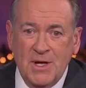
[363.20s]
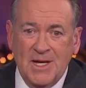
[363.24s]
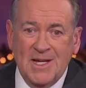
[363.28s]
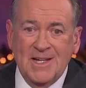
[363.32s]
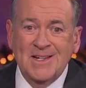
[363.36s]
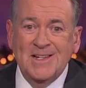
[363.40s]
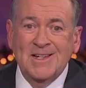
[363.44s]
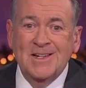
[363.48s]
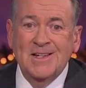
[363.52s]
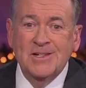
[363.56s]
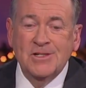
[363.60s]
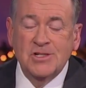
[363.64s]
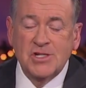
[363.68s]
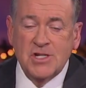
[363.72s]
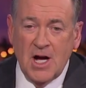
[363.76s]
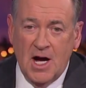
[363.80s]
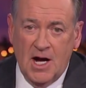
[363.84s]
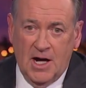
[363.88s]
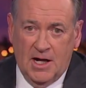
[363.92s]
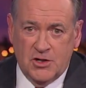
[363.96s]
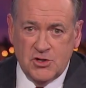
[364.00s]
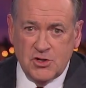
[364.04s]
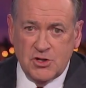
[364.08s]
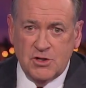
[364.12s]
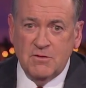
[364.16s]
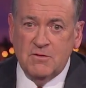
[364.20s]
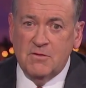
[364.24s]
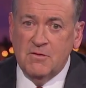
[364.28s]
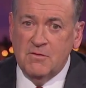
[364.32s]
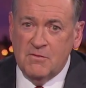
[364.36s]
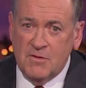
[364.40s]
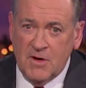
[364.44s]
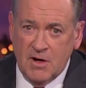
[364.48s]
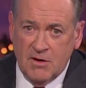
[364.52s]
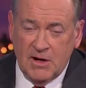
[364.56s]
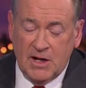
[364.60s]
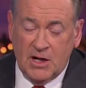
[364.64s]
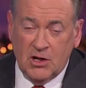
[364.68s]
been touched
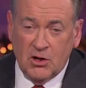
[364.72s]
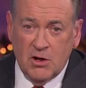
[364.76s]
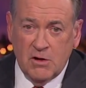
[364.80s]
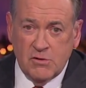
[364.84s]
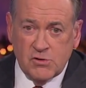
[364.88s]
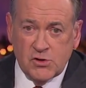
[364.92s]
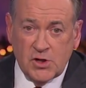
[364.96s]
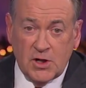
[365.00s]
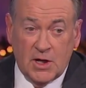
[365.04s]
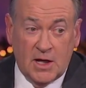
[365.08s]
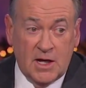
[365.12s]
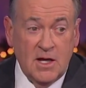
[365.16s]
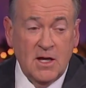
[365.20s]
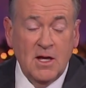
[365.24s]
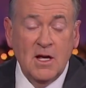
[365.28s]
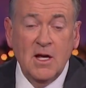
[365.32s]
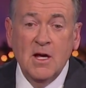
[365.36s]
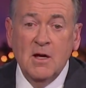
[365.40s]
very closely.